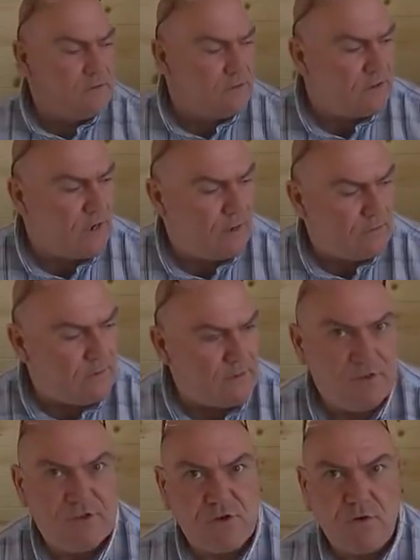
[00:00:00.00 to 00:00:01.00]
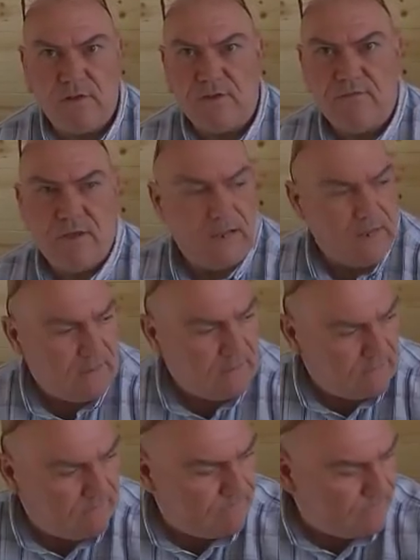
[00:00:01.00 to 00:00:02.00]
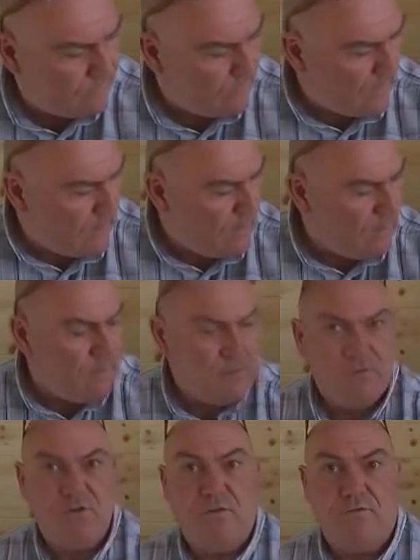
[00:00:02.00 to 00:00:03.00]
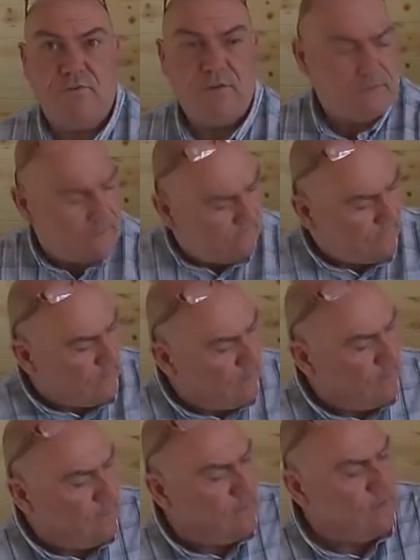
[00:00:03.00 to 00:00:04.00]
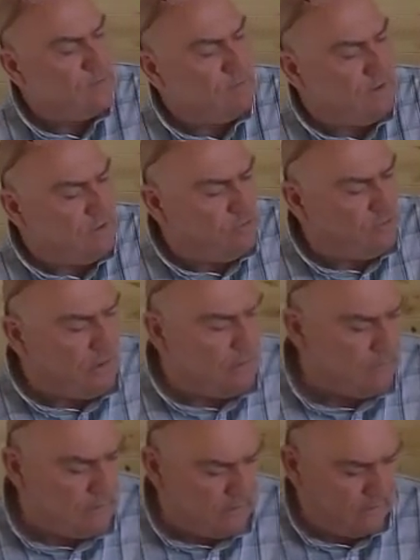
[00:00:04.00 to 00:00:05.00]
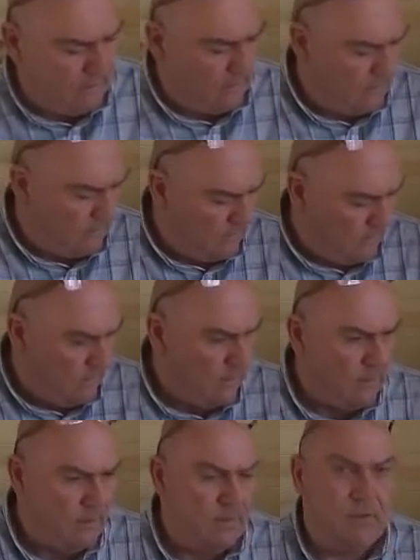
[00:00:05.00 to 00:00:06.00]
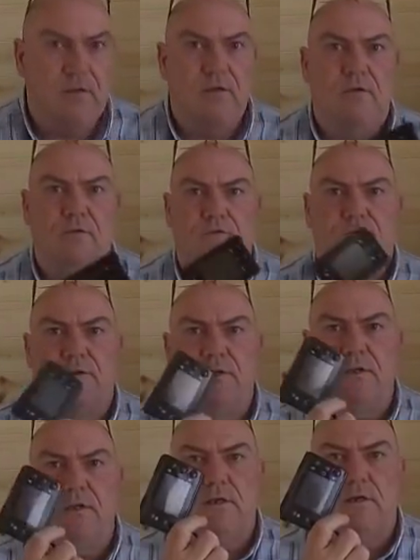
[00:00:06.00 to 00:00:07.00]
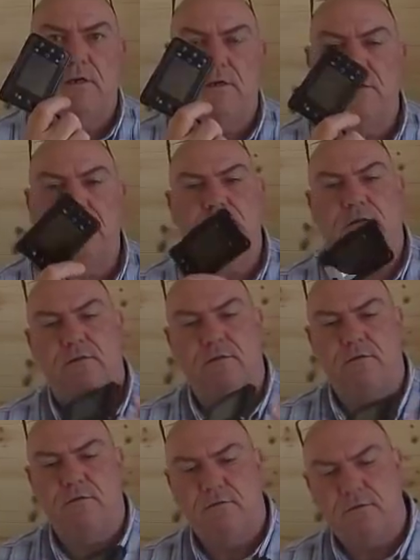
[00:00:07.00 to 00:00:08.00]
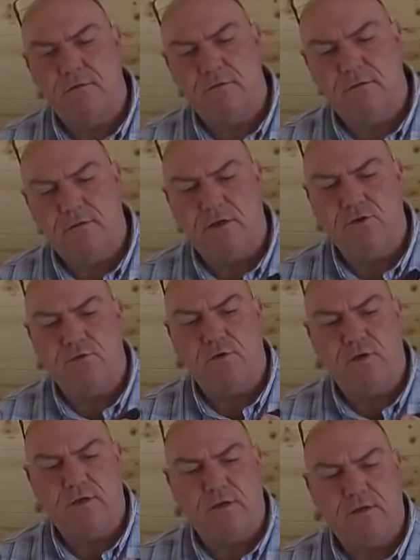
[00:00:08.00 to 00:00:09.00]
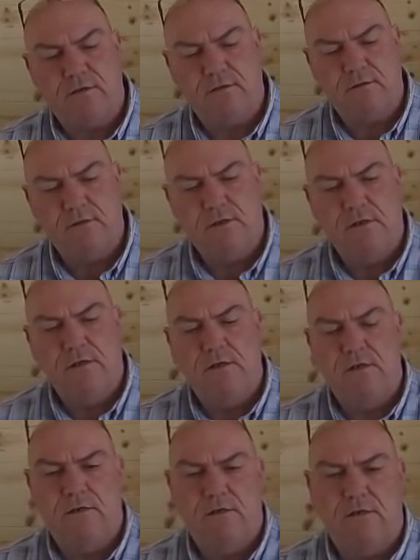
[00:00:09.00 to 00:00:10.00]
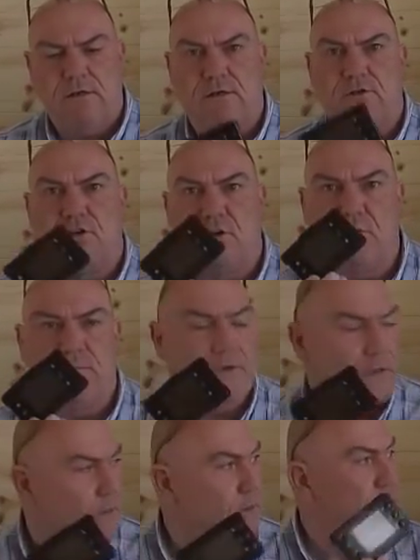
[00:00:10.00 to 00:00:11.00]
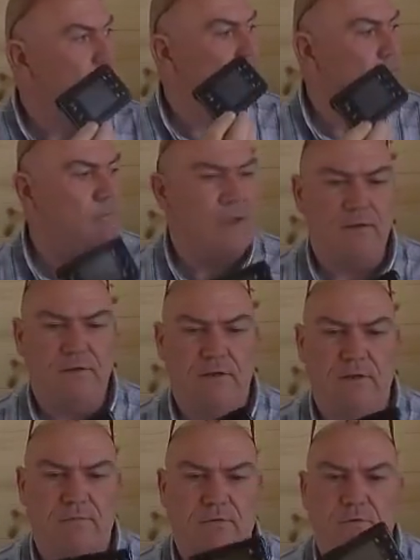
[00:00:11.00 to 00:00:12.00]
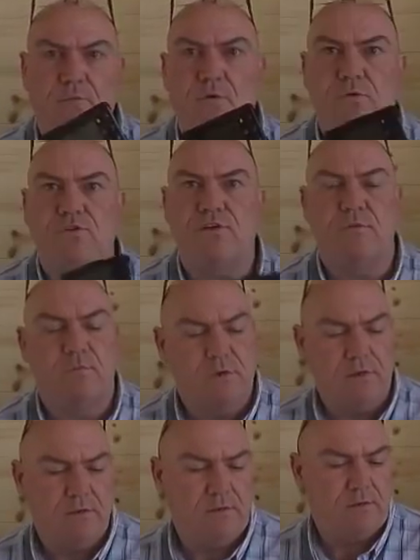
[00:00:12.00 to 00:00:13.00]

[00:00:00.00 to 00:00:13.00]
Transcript: So inside the van, inside the front of the van, is my controller for the diesel heater. That's got to be mounted up on the wall somewhere.